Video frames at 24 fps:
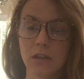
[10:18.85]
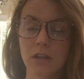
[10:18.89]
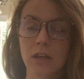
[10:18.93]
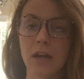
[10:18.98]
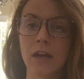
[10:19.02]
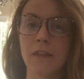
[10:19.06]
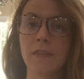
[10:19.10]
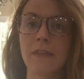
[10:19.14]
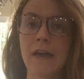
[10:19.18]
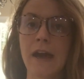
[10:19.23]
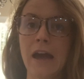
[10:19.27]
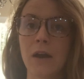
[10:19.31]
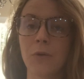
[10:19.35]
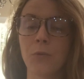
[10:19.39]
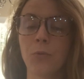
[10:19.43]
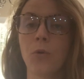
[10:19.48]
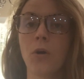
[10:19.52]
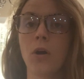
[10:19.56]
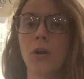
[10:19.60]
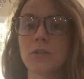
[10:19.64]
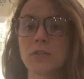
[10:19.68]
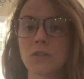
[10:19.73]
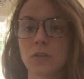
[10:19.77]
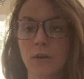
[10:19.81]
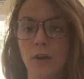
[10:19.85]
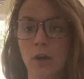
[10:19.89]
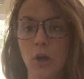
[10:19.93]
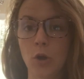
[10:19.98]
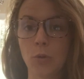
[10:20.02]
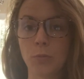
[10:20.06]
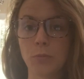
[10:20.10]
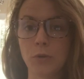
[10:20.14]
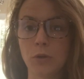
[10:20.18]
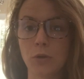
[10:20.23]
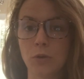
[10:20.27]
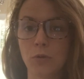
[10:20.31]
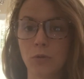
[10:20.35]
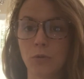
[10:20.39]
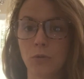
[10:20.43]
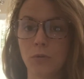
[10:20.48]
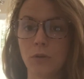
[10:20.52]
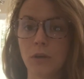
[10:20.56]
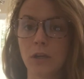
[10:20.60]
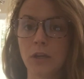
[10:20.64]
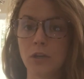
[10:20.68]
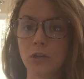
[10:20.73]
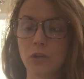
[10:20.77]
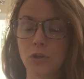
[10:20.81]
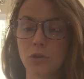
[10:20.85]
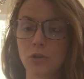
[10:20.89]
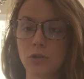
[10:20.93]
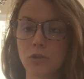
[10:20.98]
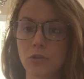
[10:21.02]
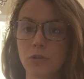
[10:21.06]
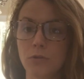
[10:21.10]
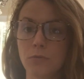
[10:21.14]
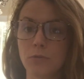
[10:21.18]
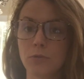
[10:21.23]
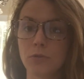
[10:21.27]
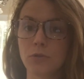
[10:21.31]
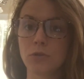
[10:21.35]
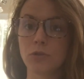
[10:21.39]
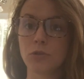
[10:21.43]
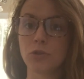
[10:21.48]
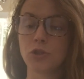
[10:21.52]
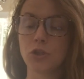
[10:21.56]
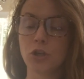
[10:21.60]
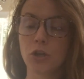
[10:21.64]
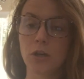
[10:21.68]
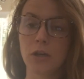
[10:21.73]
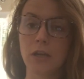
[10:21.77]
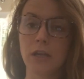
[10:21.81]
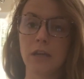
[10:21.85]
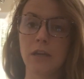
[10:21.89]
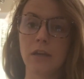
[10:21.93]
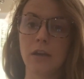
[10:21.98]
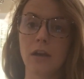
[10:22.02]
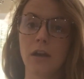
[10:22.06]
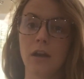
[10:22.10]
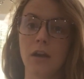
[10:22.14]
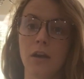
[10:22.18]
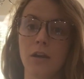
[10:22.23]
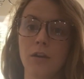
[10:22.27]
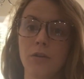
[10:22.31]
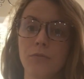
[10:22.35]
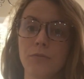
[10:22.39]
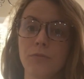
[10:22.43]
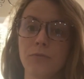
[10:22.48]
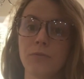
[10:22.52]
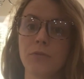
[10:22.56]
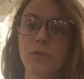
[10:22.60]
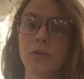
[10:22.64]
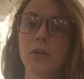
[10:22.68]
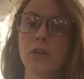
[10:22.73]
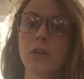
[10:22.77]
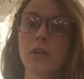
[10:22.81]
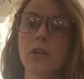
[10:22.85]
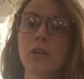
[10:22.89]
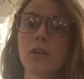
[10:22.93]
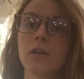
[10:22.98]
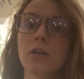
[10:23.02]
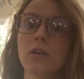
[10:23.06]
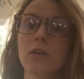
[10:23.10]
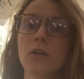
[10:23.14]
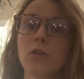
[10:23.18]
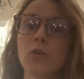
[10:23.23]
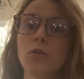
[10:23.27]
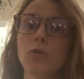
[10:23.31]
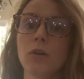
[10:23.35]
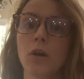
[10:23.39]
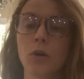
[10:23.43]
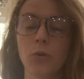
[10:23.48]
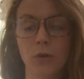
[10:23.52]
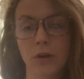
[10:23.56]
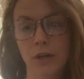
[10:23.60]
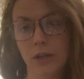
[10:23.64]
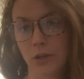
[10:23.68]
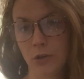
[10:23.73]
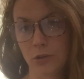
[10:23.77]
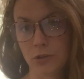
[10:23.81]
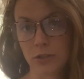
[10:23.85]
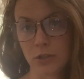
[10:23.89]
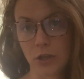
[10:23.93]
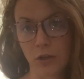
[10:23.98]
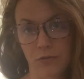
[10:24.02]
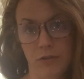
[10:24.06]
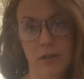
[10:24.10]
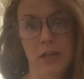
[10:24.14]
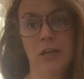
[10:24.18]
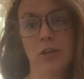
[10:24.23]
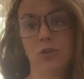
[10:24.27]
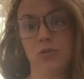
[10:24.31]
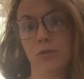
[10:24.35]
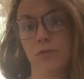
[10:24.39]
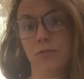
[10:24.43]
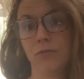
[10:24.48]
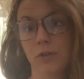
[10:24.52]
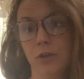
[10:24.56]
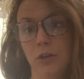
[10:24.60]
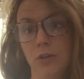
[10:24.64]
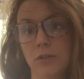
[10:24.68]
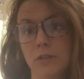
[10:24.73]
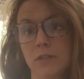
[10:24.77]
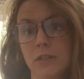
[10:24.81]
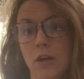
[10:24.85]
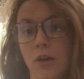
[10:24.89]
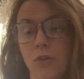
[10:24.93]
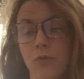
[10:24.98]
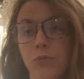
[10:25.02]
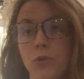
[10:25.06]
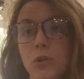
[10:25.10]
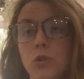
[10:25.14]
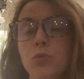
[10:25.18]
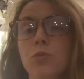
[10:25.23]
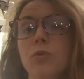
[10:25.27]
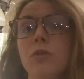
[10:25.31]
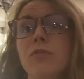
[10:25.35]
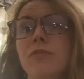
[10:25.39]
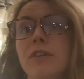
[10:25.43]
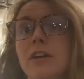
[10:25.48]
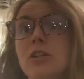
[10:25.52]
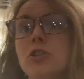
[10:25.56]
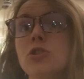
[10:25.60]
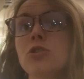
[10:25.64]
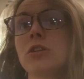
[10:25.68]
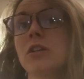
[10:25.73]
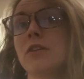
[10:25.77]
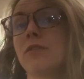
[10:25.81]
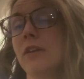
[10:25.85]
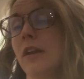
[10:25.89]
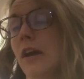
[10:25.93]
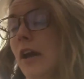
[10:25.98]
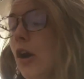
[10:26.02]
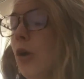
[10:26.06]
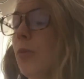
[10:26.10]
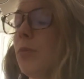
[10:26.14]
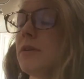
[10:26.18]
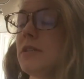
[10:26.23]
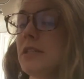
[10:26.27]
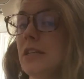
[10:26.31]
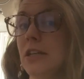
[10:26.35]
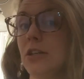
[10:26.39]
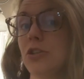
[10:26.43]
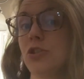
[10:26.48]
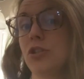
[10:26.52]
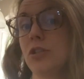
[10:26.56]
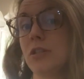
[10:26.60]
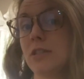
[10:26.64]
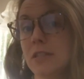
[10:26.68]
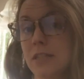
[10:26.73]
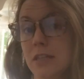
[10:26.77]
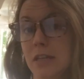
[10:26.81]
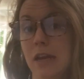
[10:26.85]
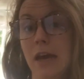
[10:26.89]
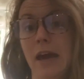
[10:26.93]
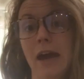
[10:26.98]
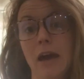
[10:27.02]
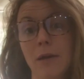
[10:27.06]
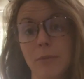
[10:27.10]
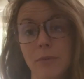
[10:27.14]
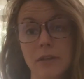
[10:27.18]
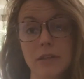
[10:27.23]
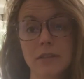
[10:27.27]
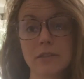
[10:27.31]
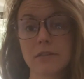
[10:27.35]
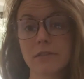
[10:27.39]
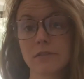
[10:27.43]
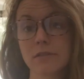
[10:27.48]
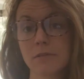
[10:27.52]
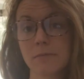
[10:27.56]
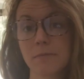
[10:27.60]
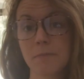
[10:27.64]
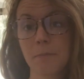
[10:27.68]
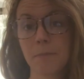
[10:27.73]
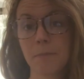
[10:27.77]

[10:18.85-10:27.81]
And that will also help you in your journey of lowering your self-hatred for yourself, which will eventually even help addictions and habits.